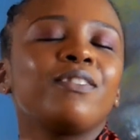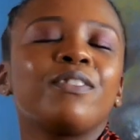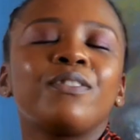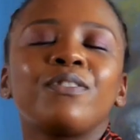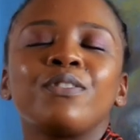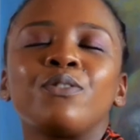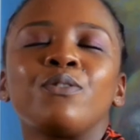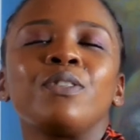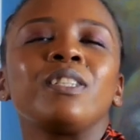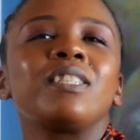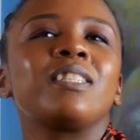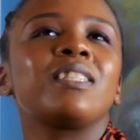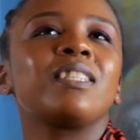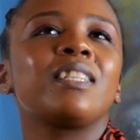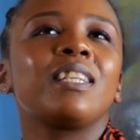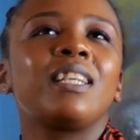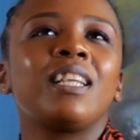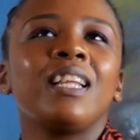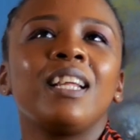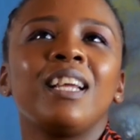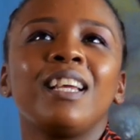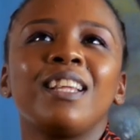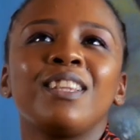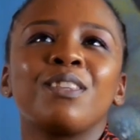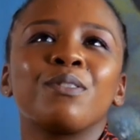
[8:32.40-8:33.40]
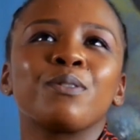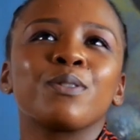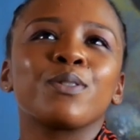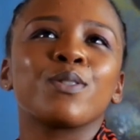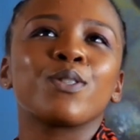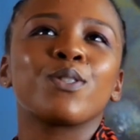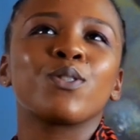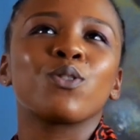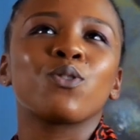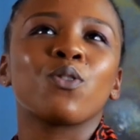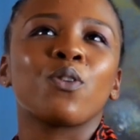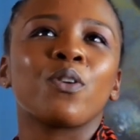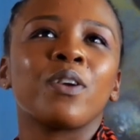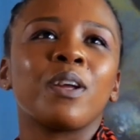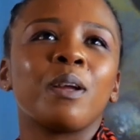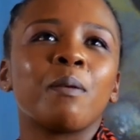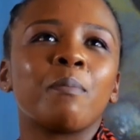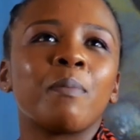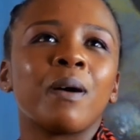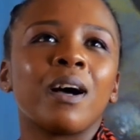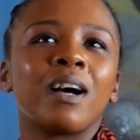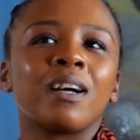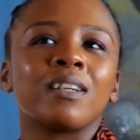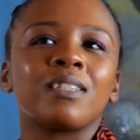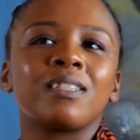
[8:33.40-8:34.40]
Recently, there was a story
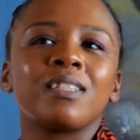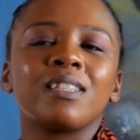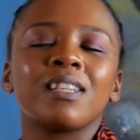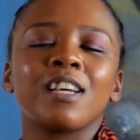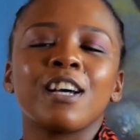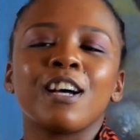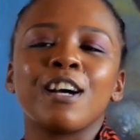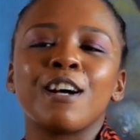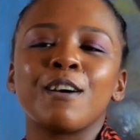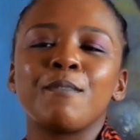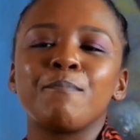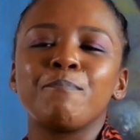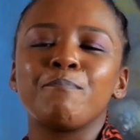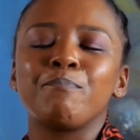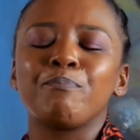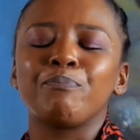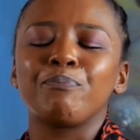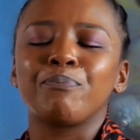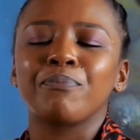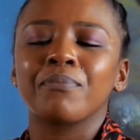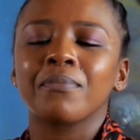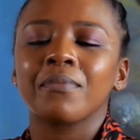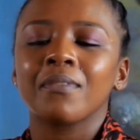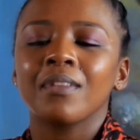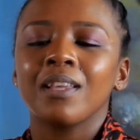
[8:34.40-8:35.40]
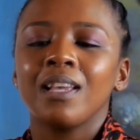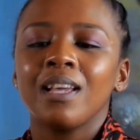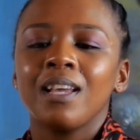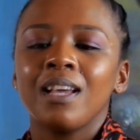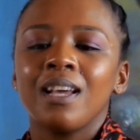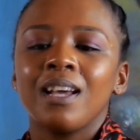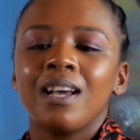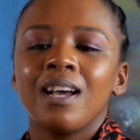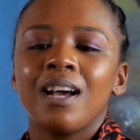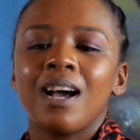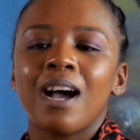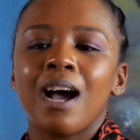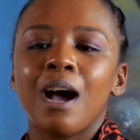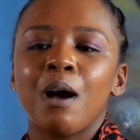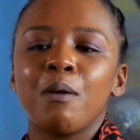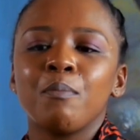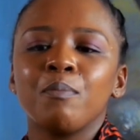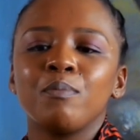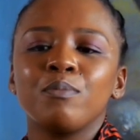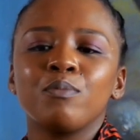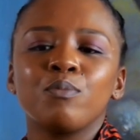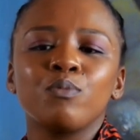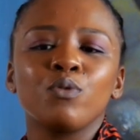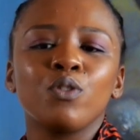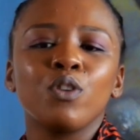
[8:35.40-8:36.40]
about
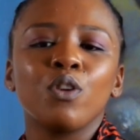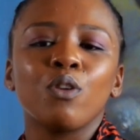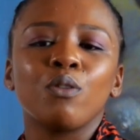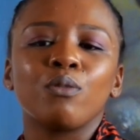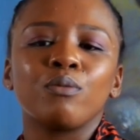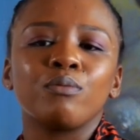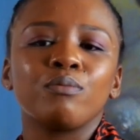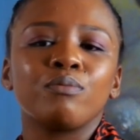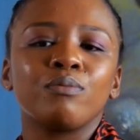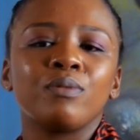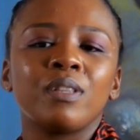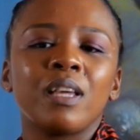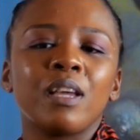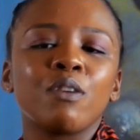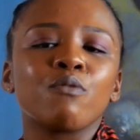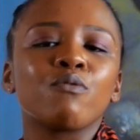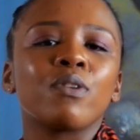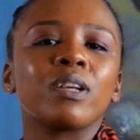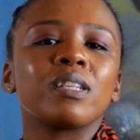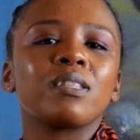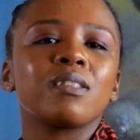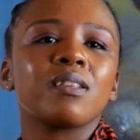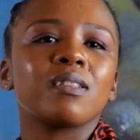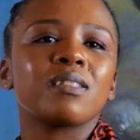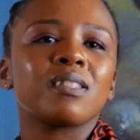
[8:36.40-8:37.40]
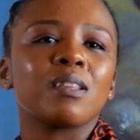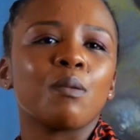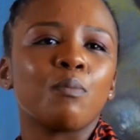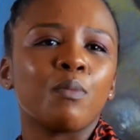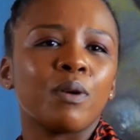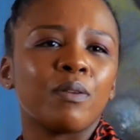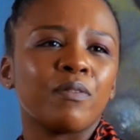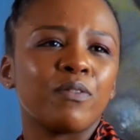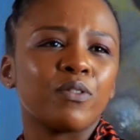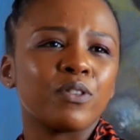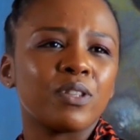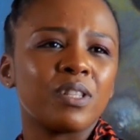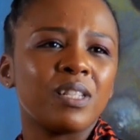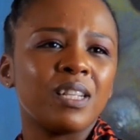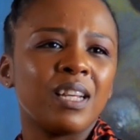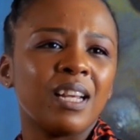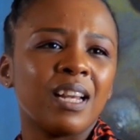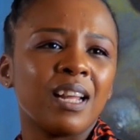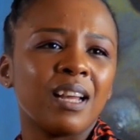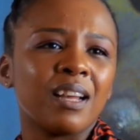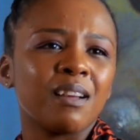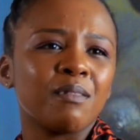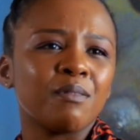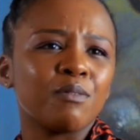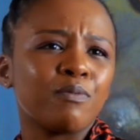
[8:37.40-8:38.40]
how, you know, they arrested someone for
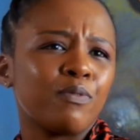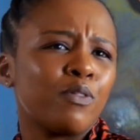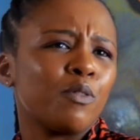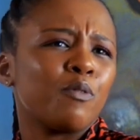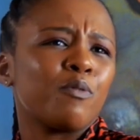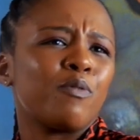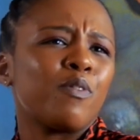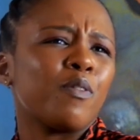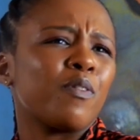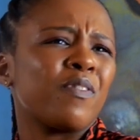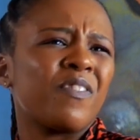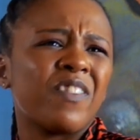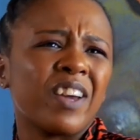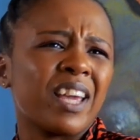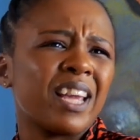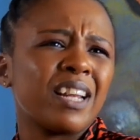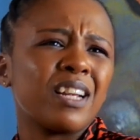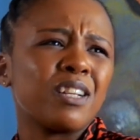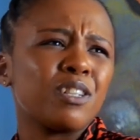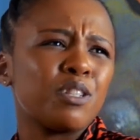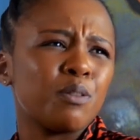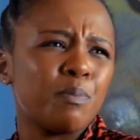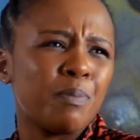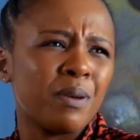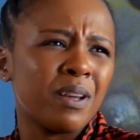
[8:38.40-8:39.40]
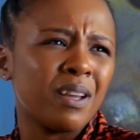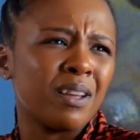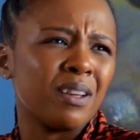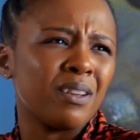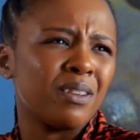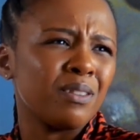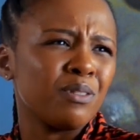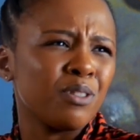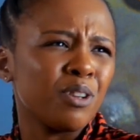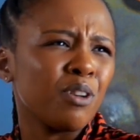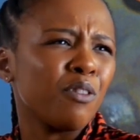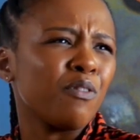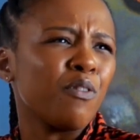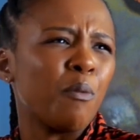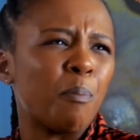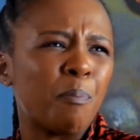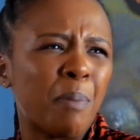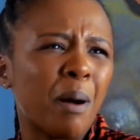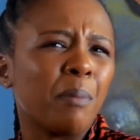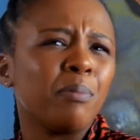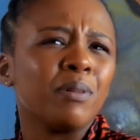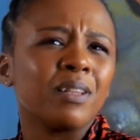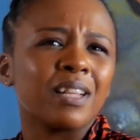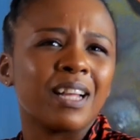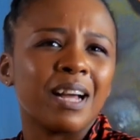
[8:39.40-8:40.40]
stealing, for forgetting to pay, you know, for
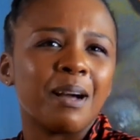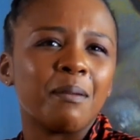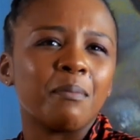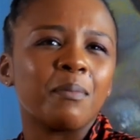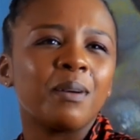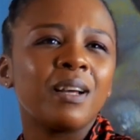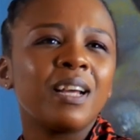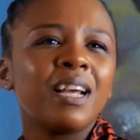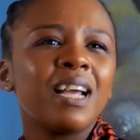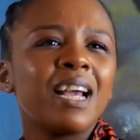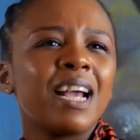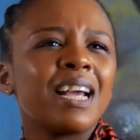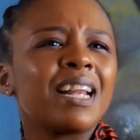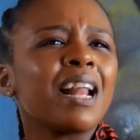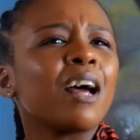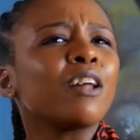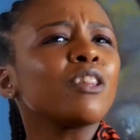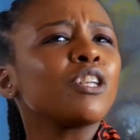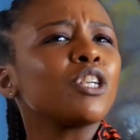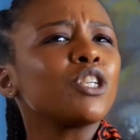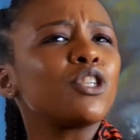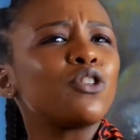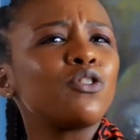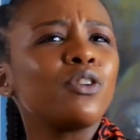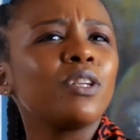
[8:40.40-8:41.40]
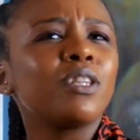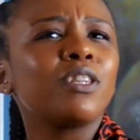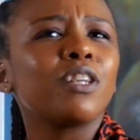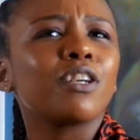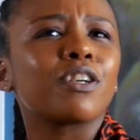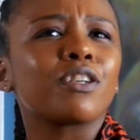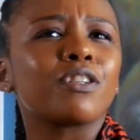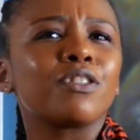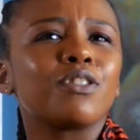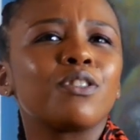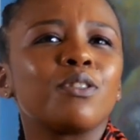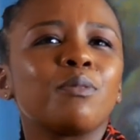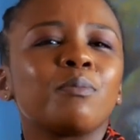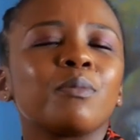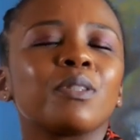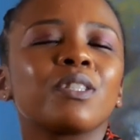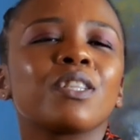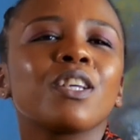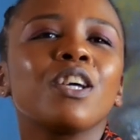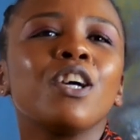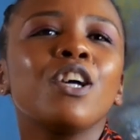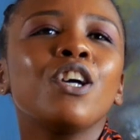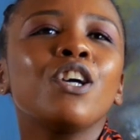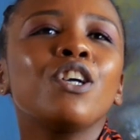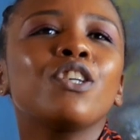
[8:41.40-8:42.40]
bubble gum, and how they treat the consumers.
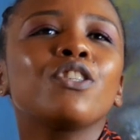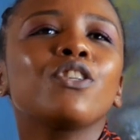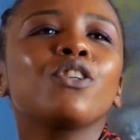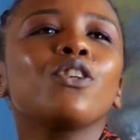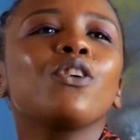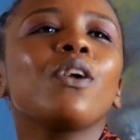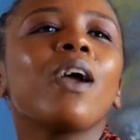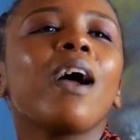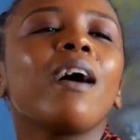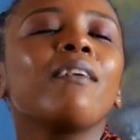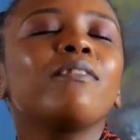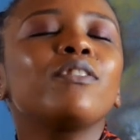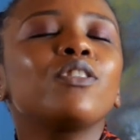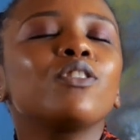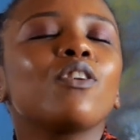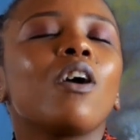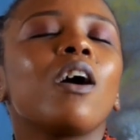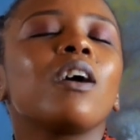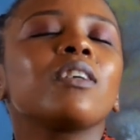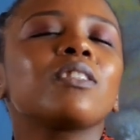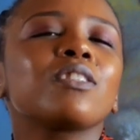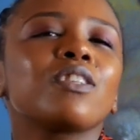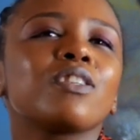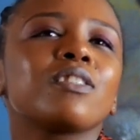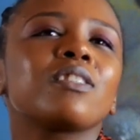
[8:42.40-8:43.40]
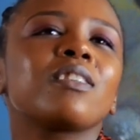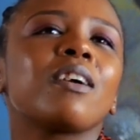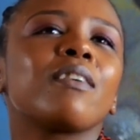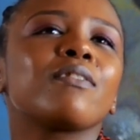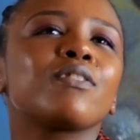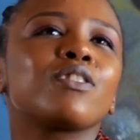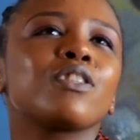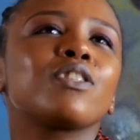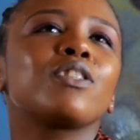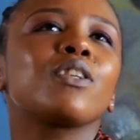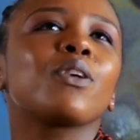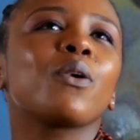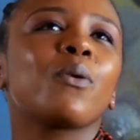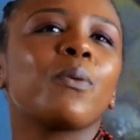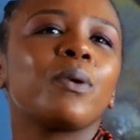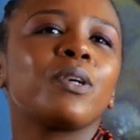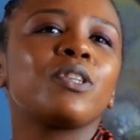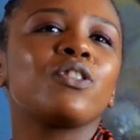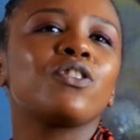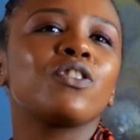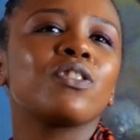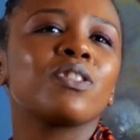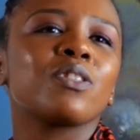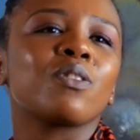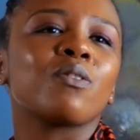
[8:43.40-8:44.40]
So you have to ask yourself certain
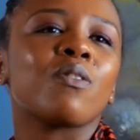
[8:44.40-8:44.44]
questions